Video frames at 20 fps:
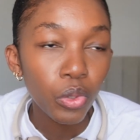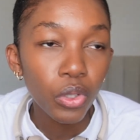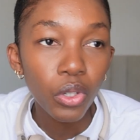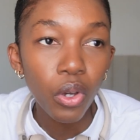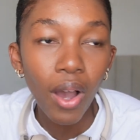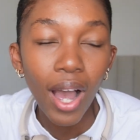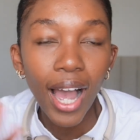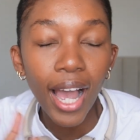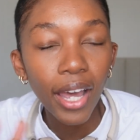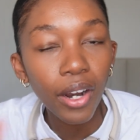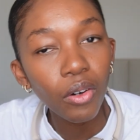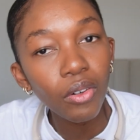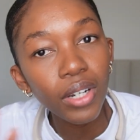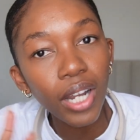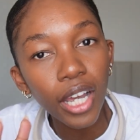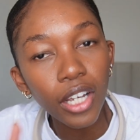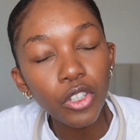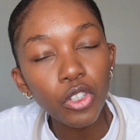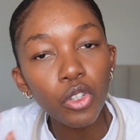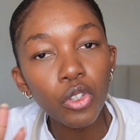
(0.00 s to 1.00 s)
So I don't
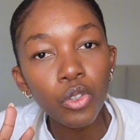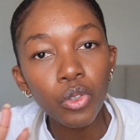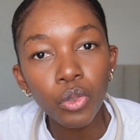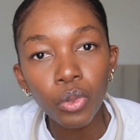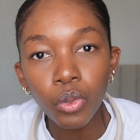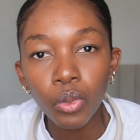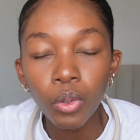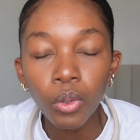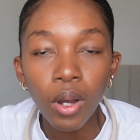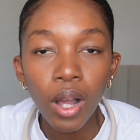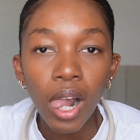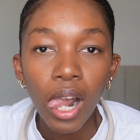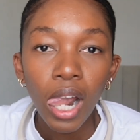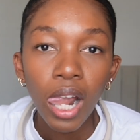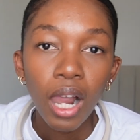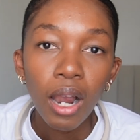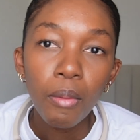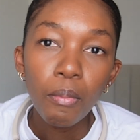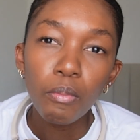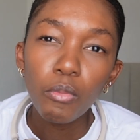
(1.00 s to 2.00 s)
like to do
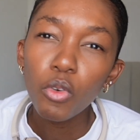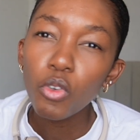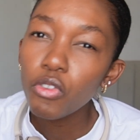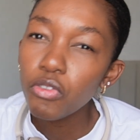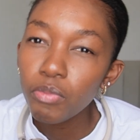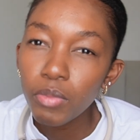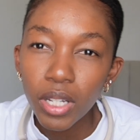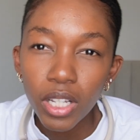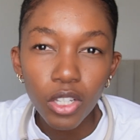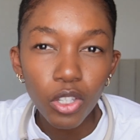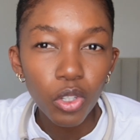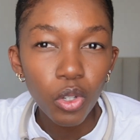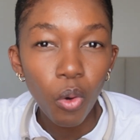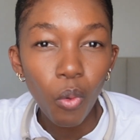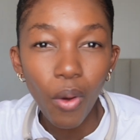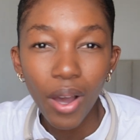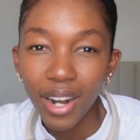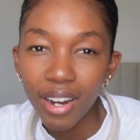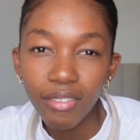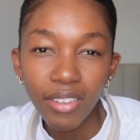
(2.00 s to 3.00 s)
movements or
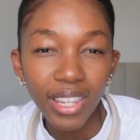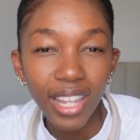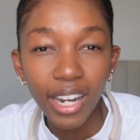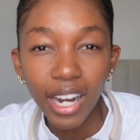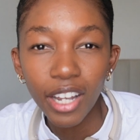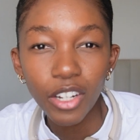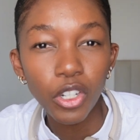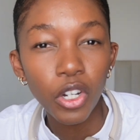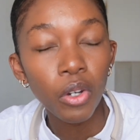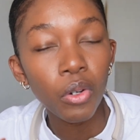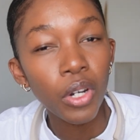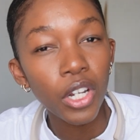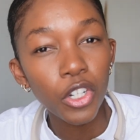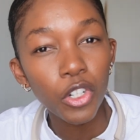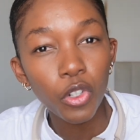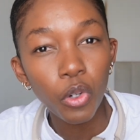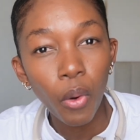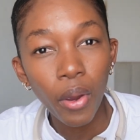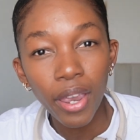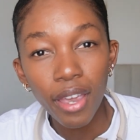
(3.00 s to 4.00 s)
whatever that I don't enjoy,